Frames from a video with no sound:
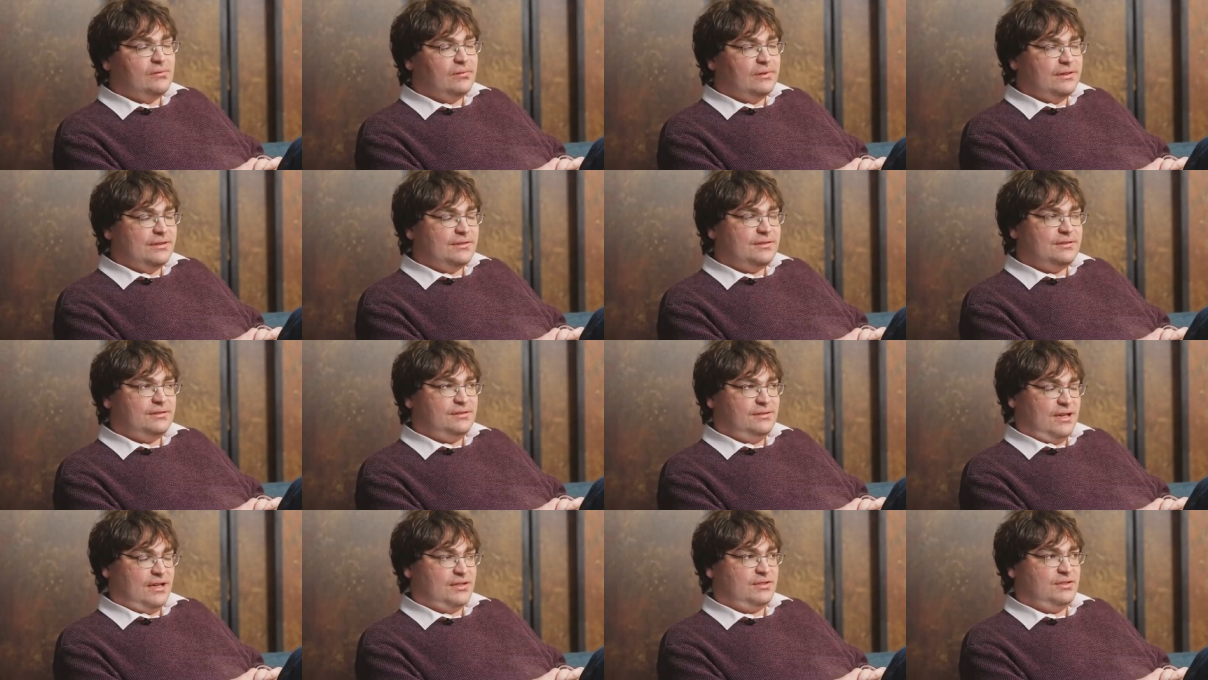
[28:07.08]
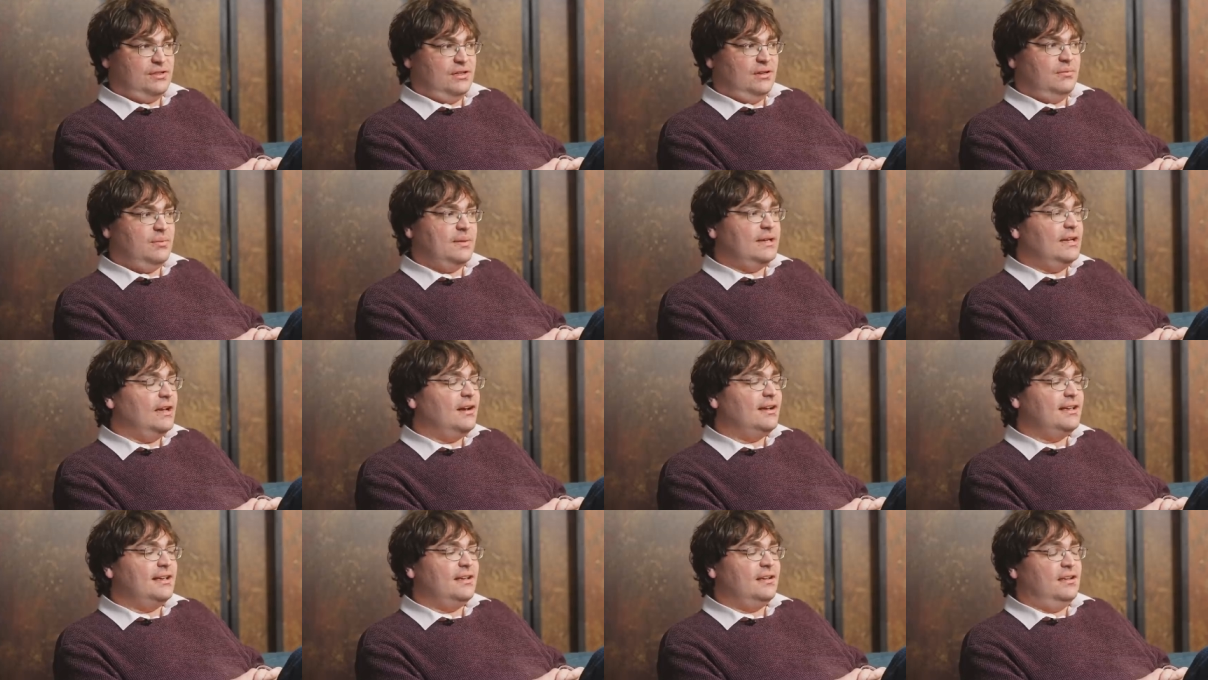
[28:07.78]
with the SDP.
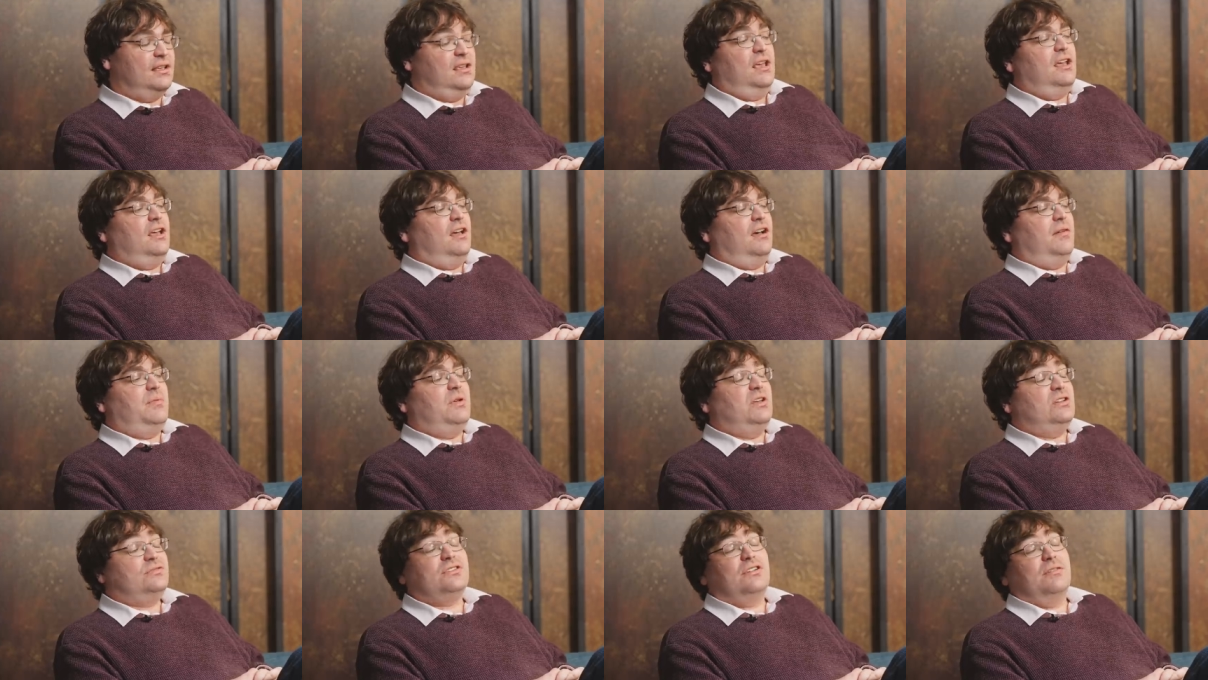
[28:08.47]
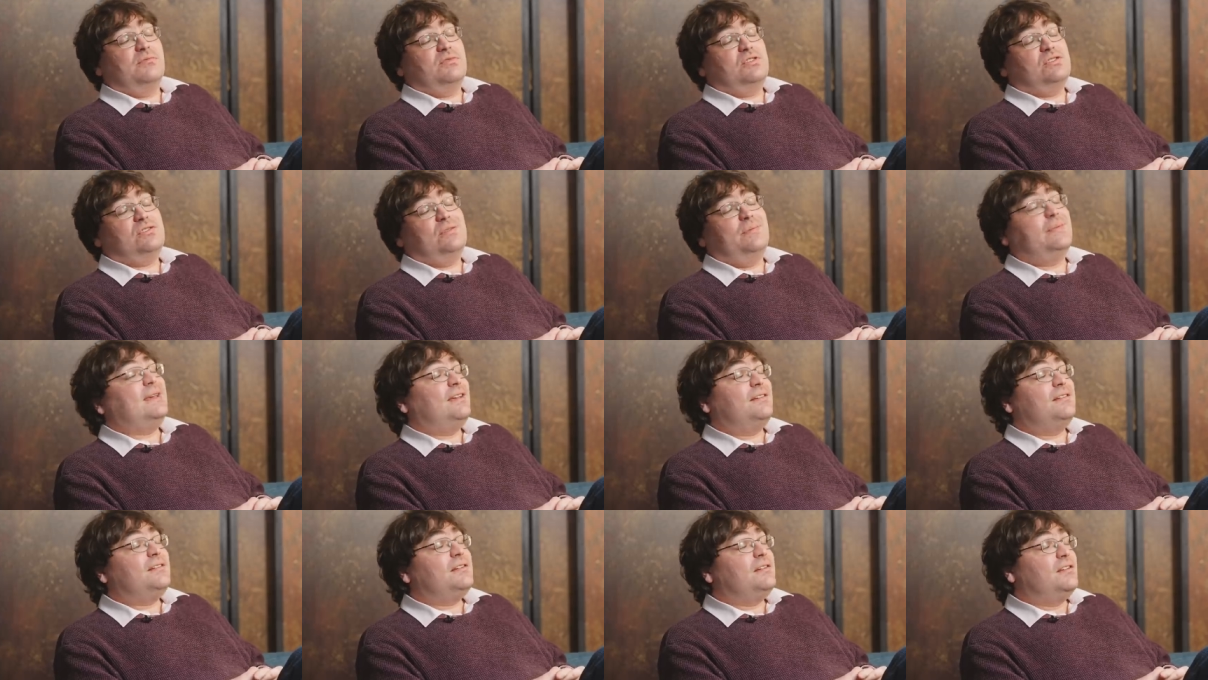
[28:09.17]
I personally, I'm just a
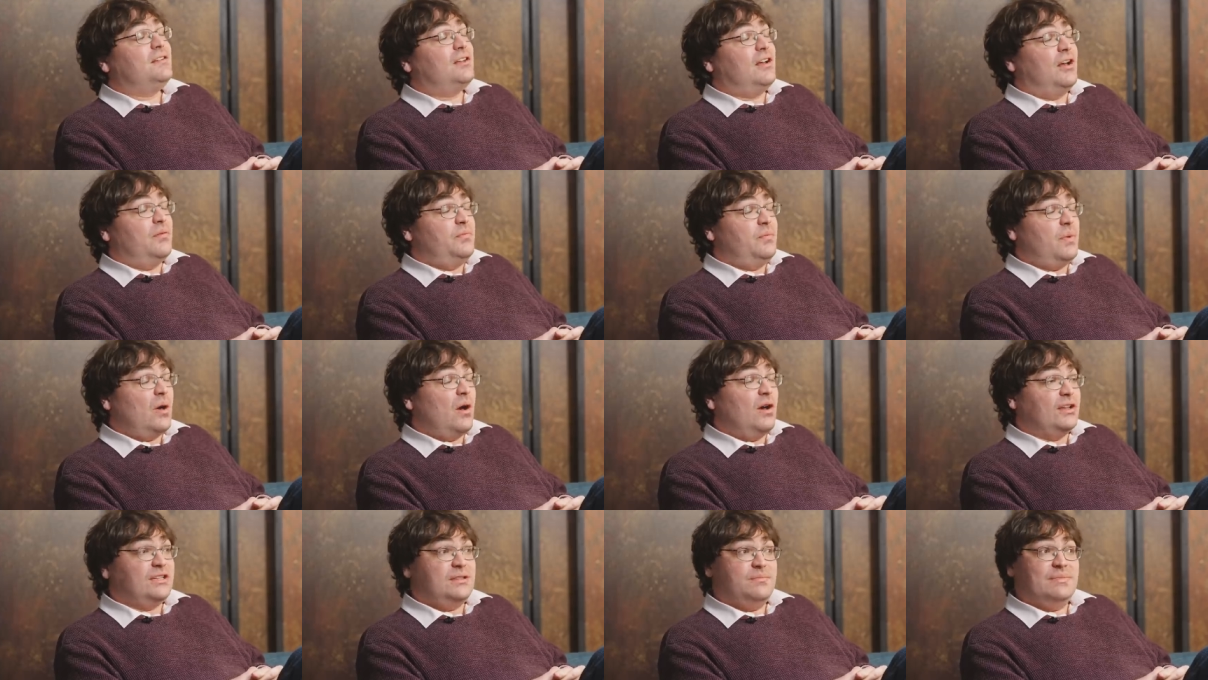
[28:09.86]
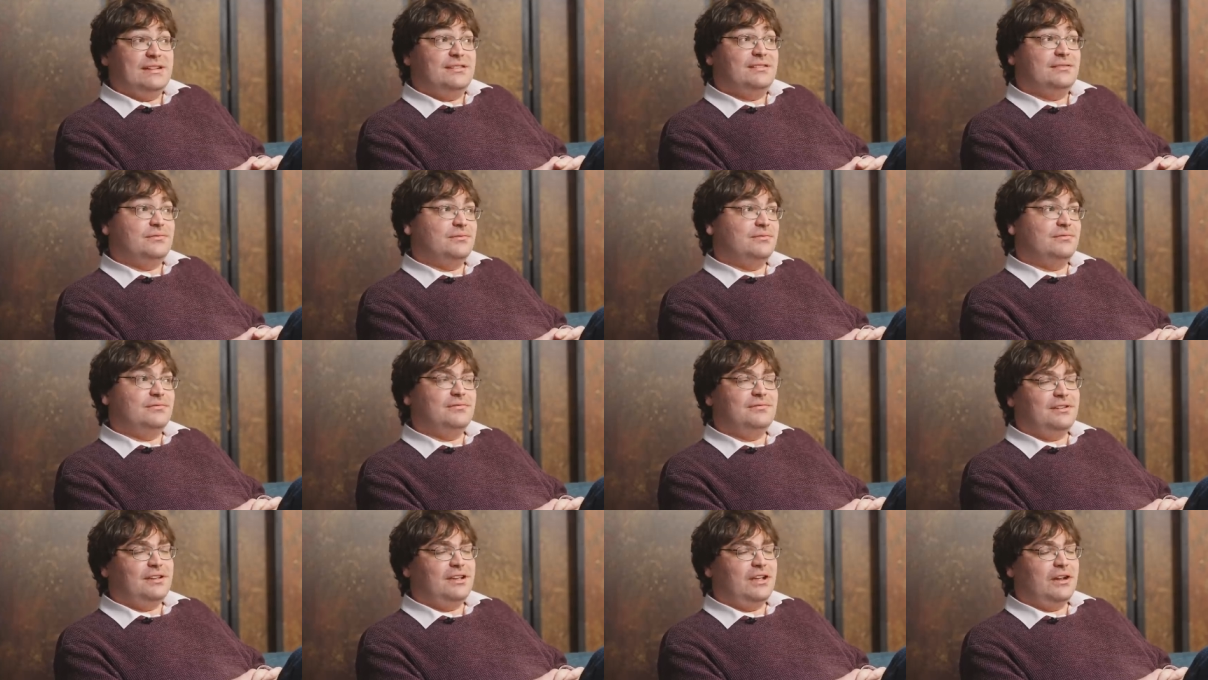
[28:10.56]
bit party
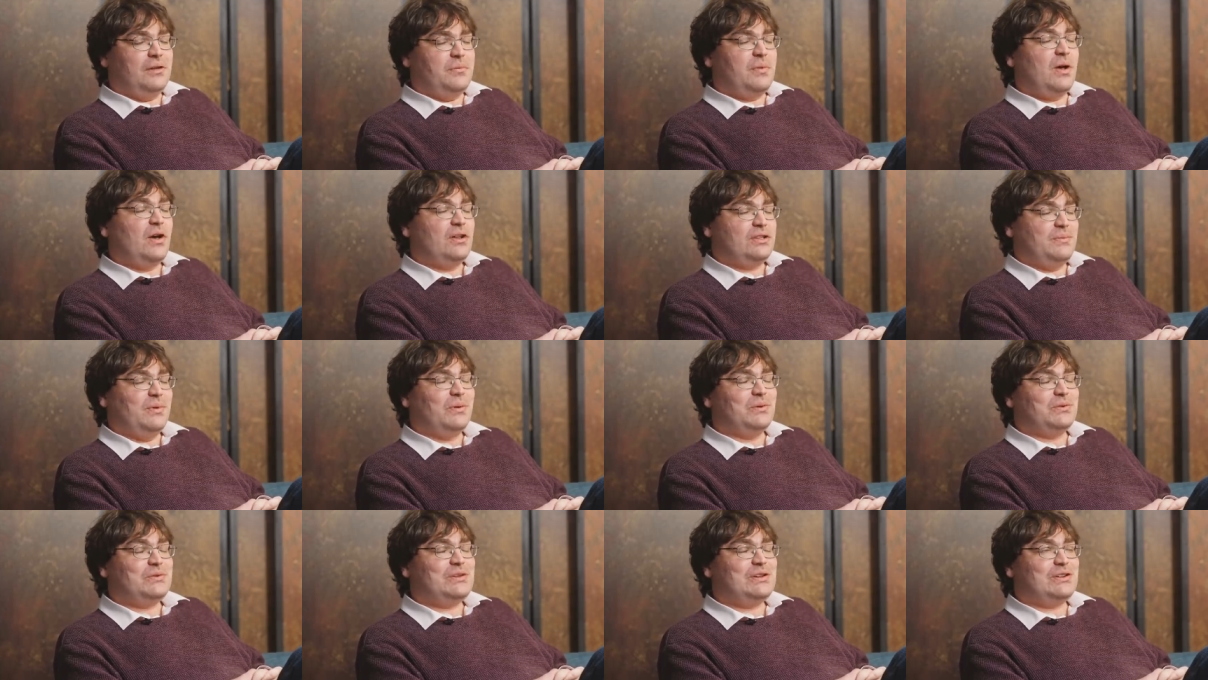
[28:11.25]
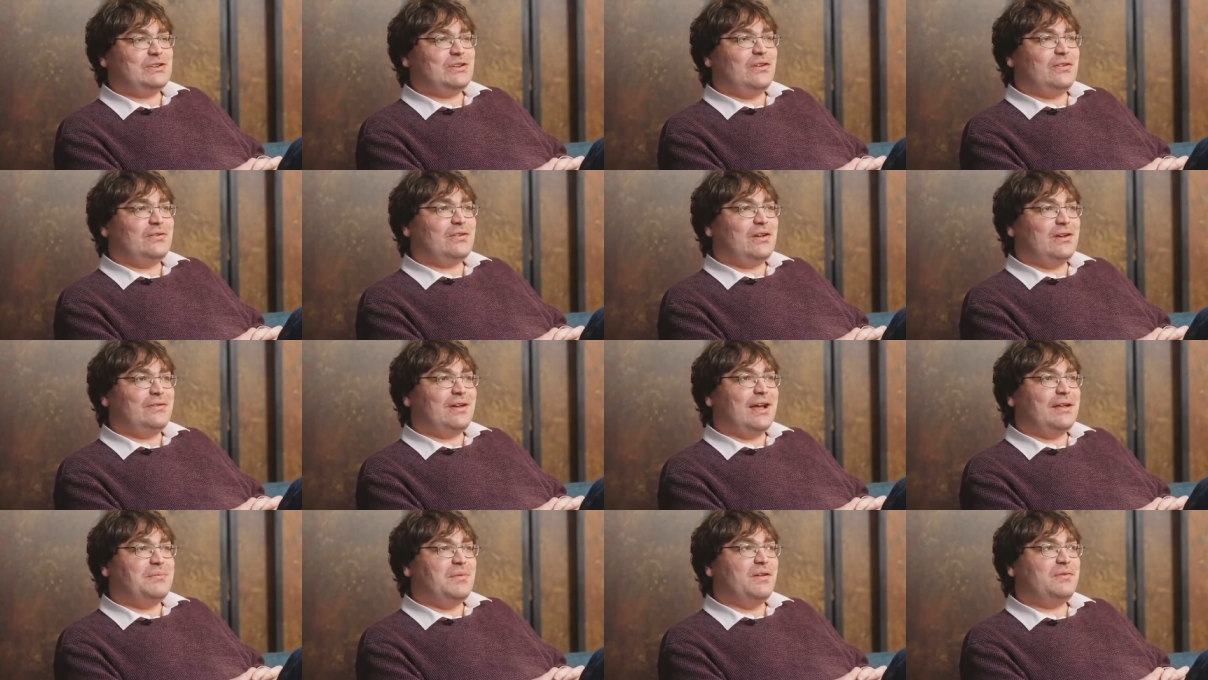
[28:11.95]
political, you know, party politics, I've
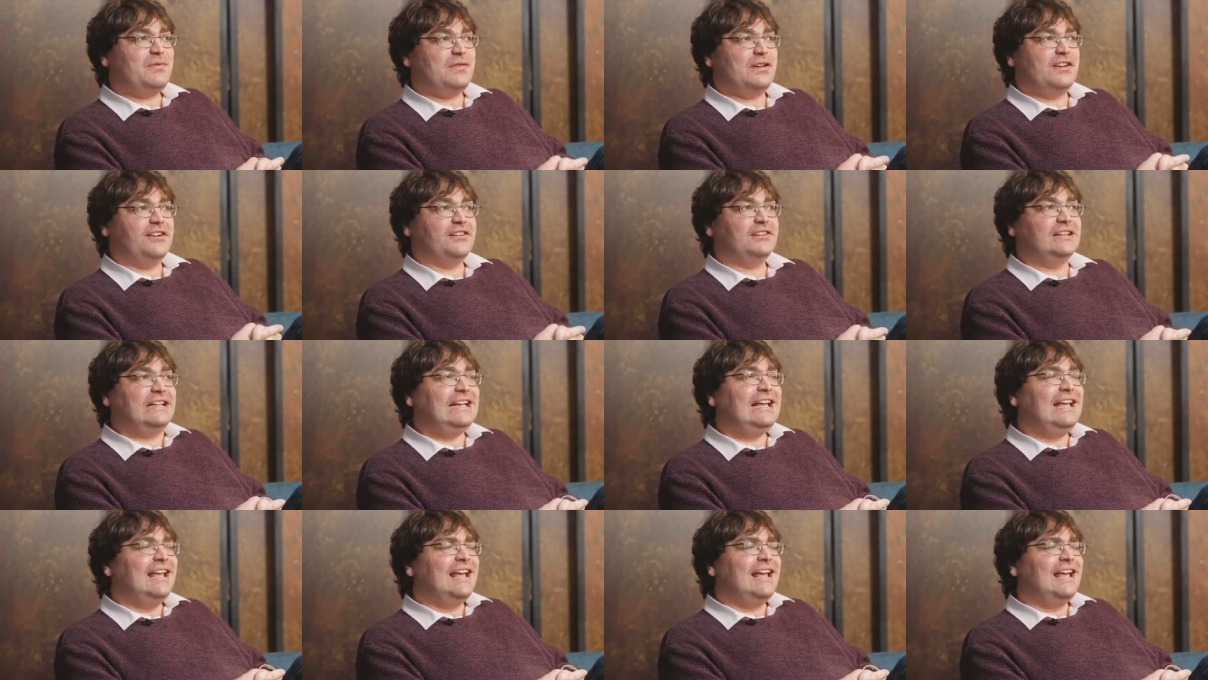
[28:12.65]
had my fill.